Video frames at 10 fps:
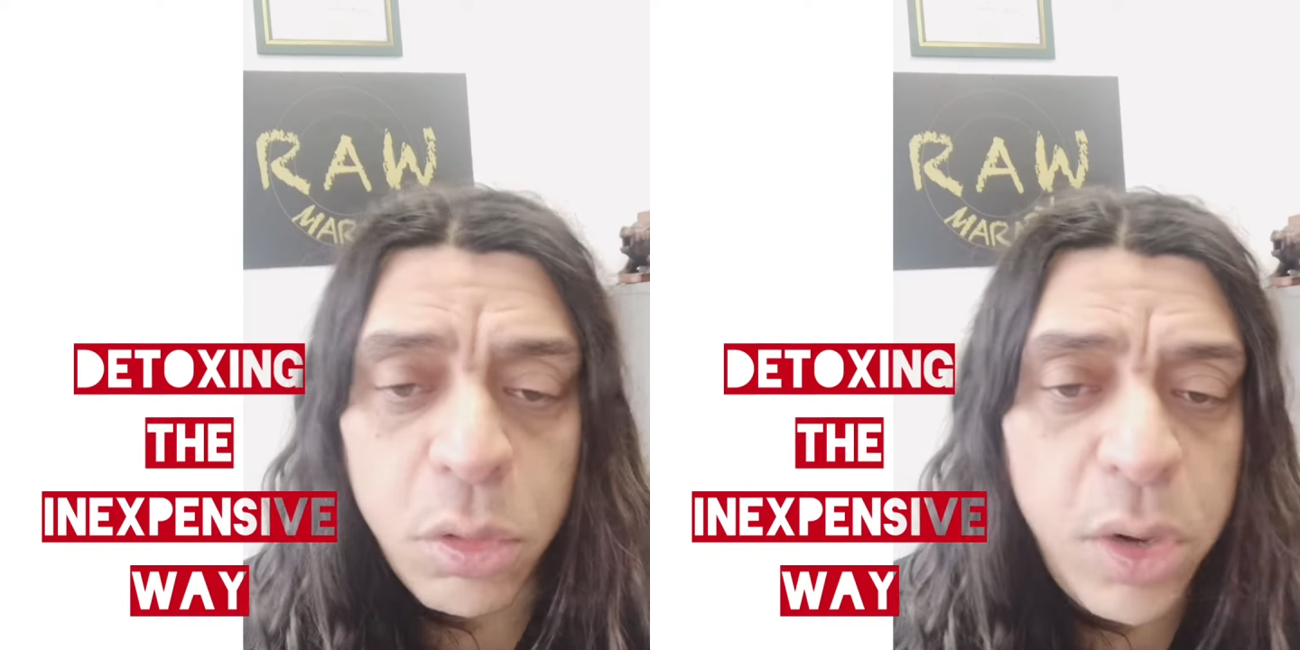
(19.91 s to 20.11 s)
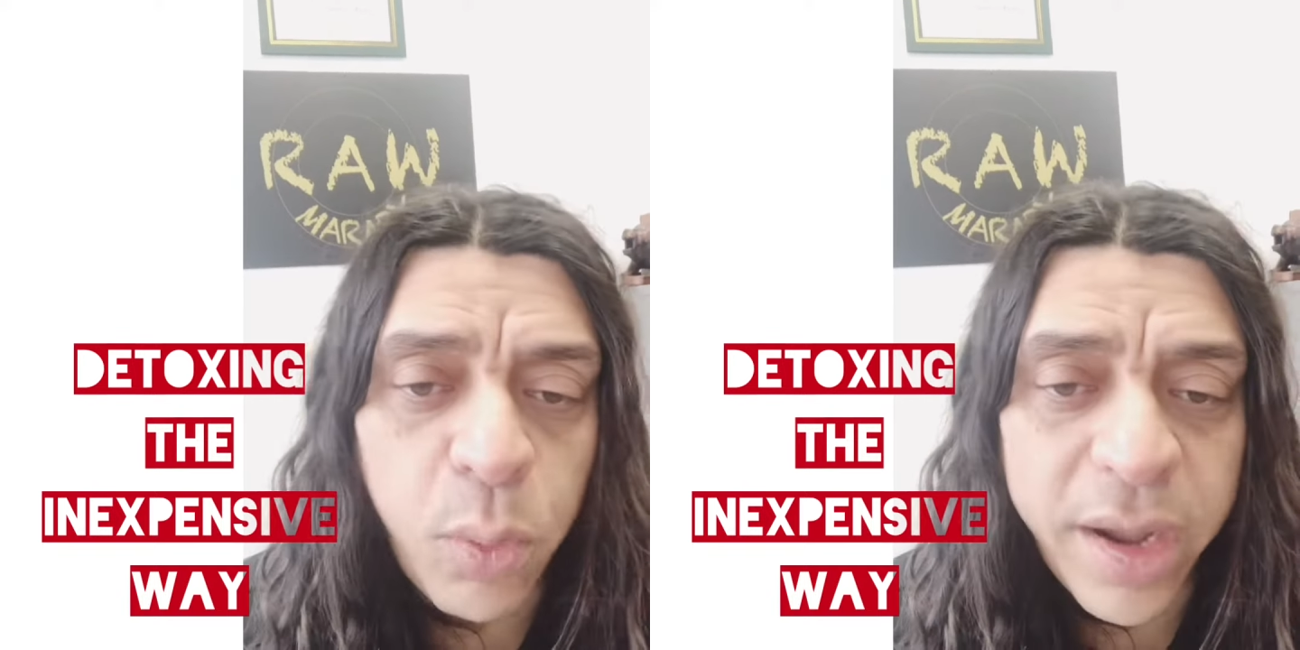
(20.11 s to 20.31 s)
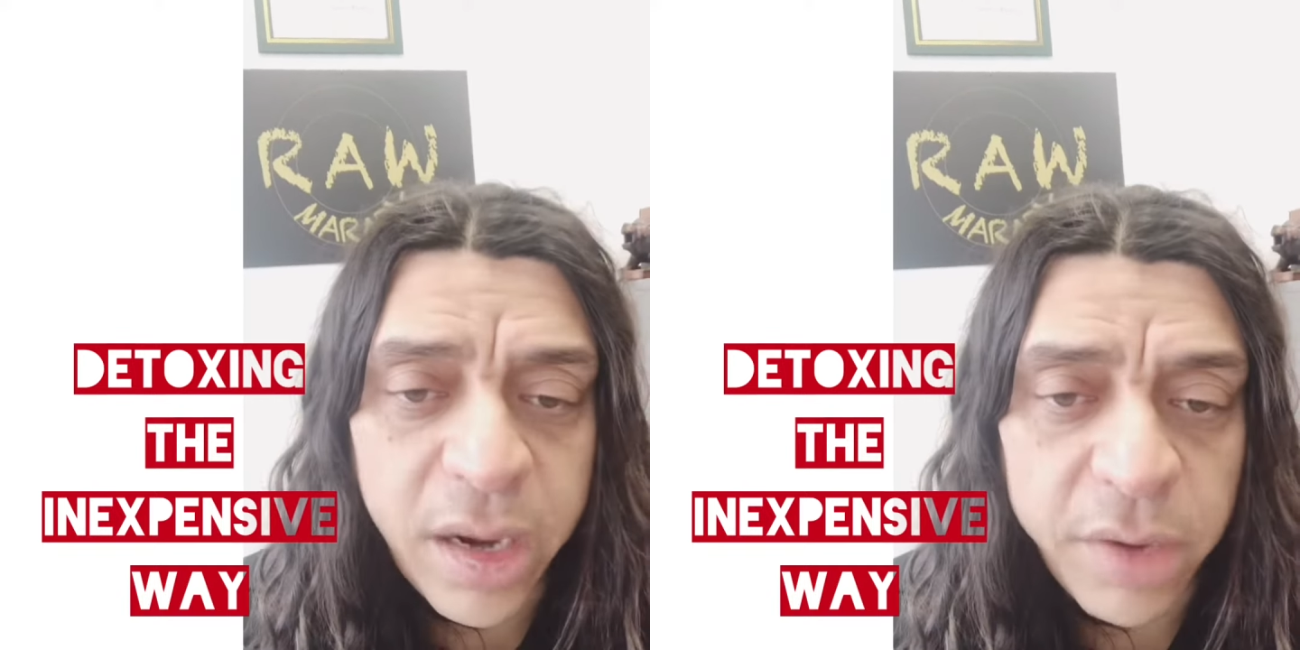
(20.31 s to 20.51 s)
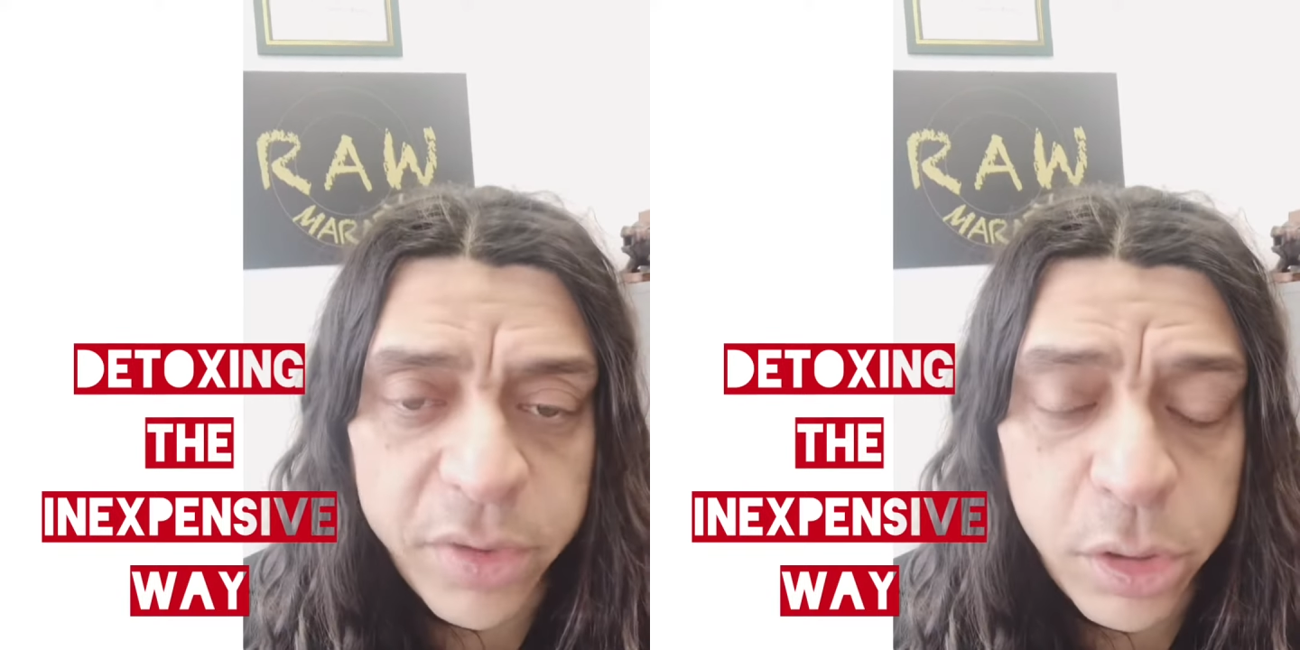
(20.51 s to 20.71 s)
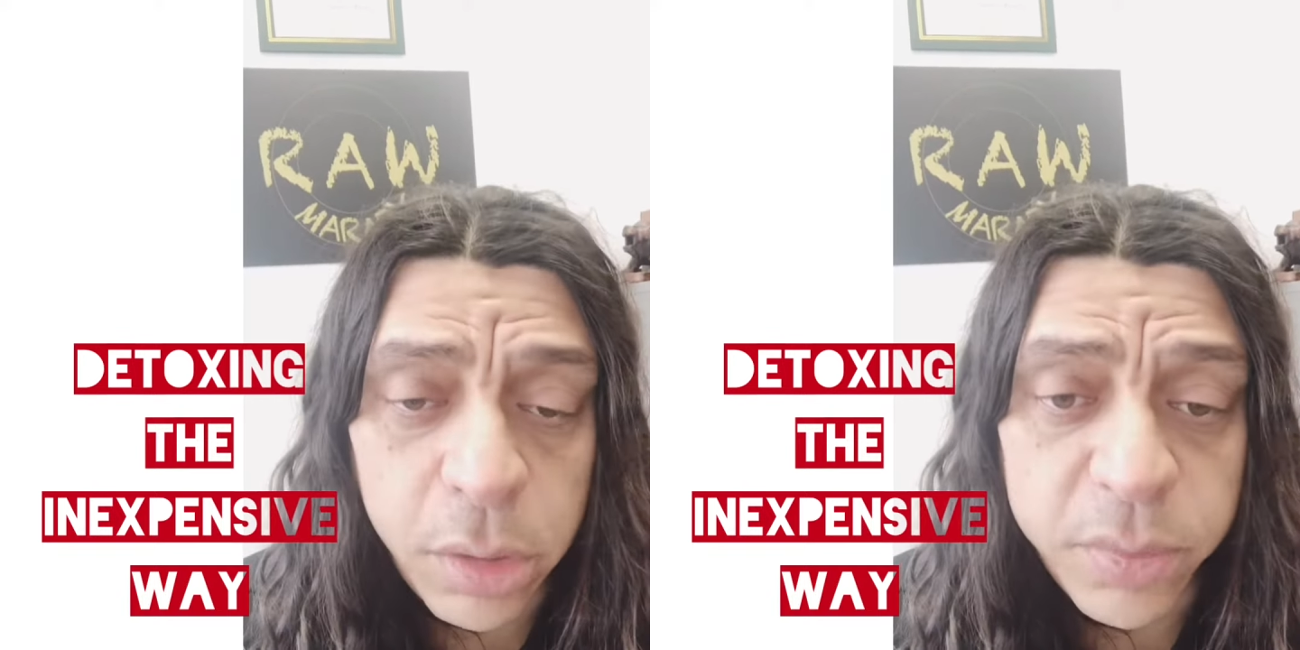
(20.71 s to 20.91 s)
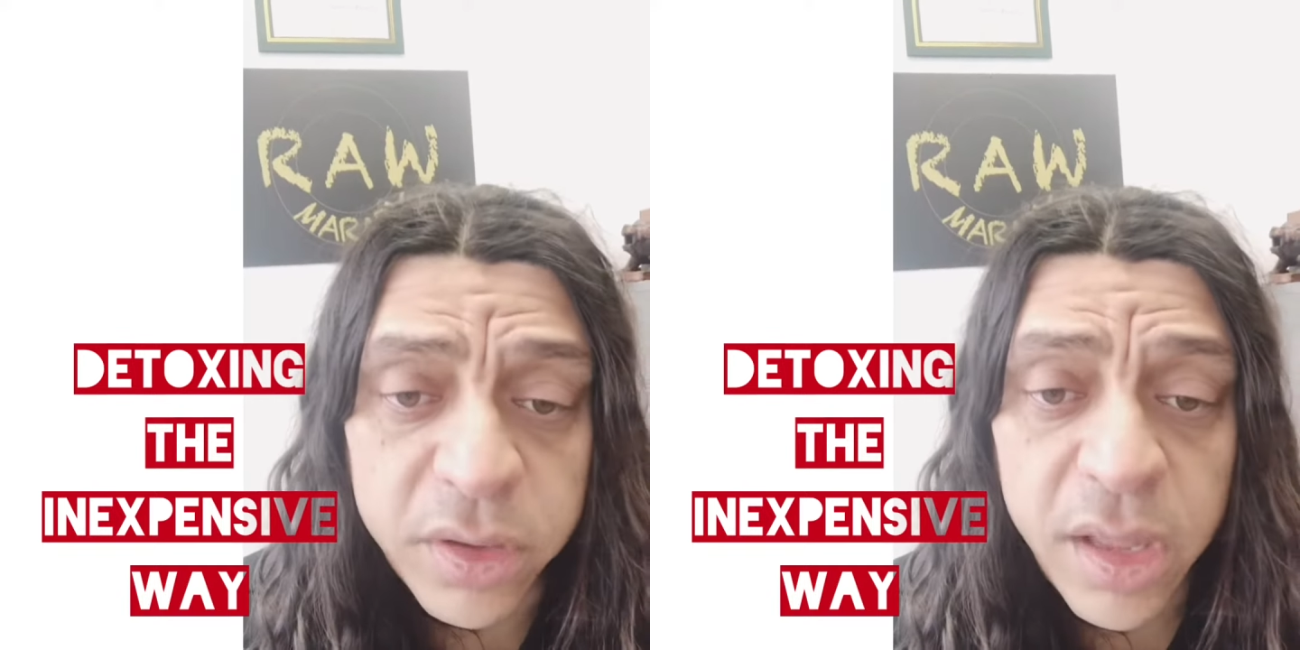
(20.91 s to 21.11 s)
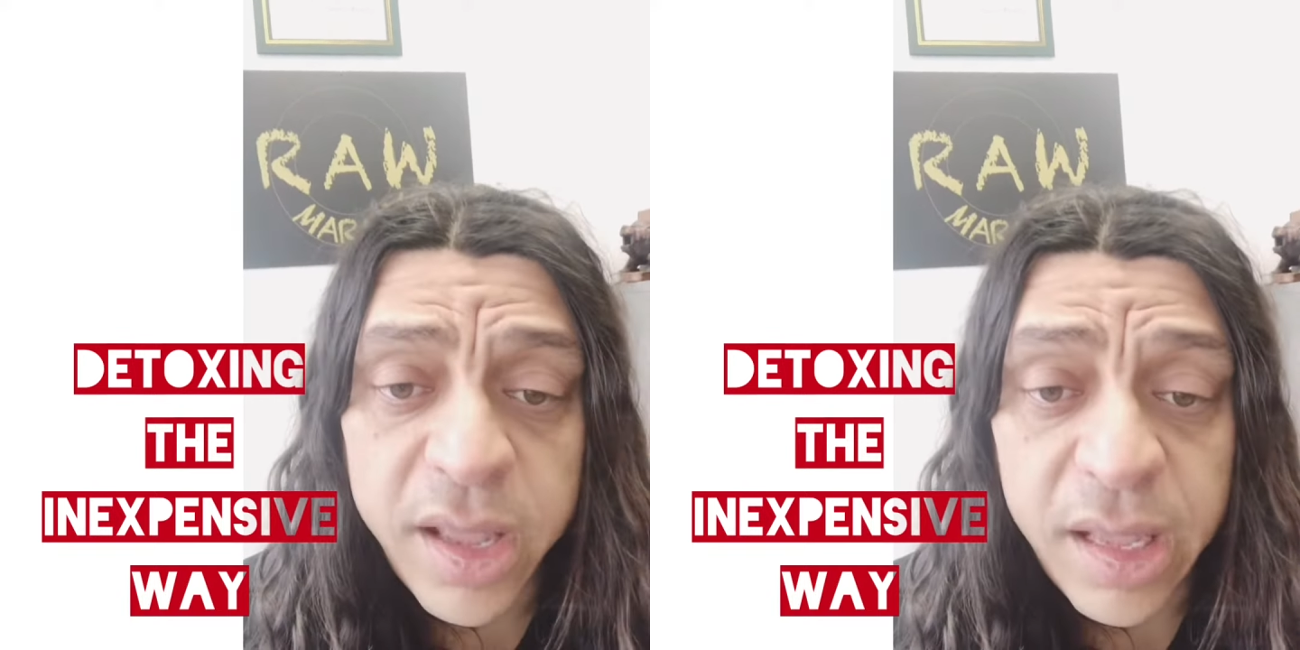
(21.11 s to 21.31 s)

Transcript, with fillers: only one kind of herbs.